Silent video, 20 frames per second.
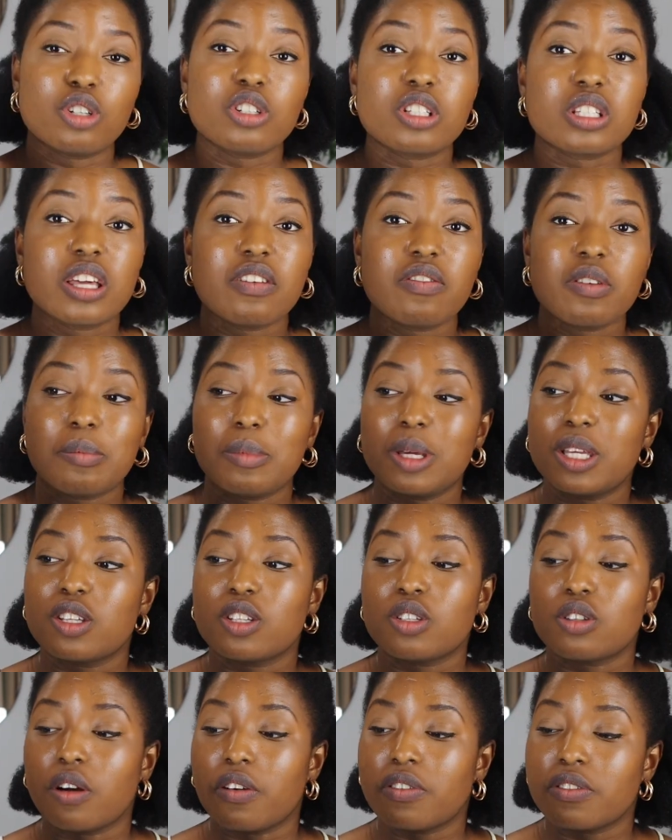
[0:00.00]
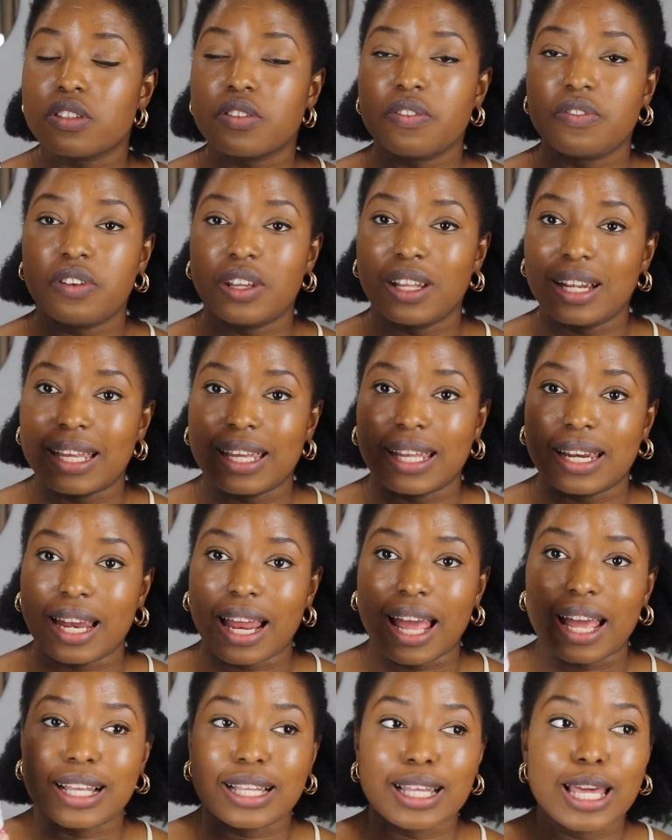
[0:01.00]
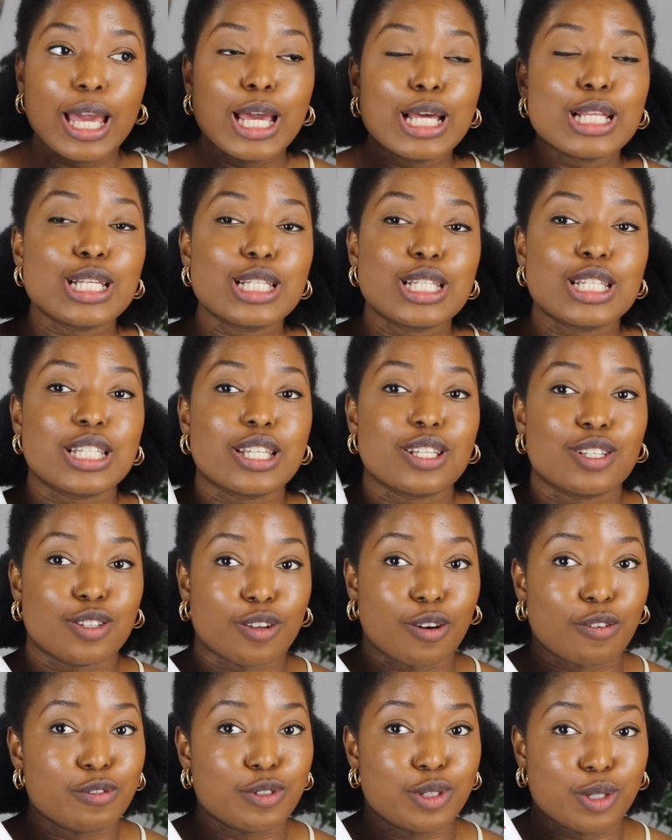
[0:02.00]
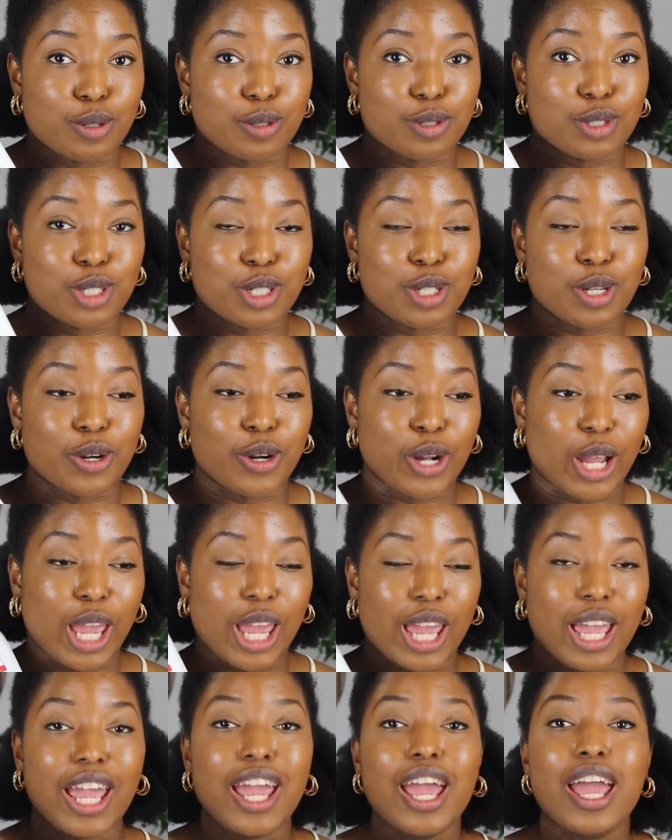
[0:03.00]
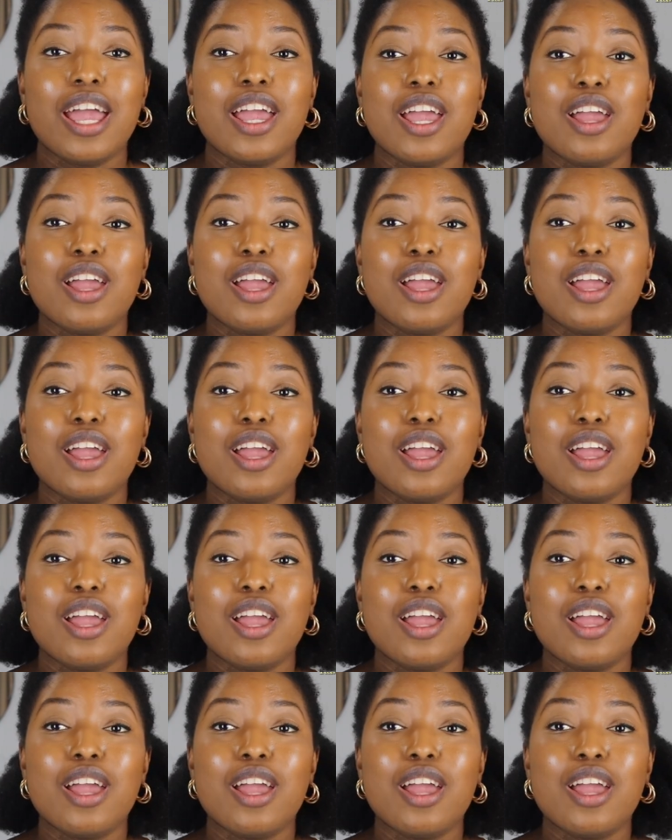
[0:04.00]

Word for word: just giving me soft feeling, like this is a soft church, okay?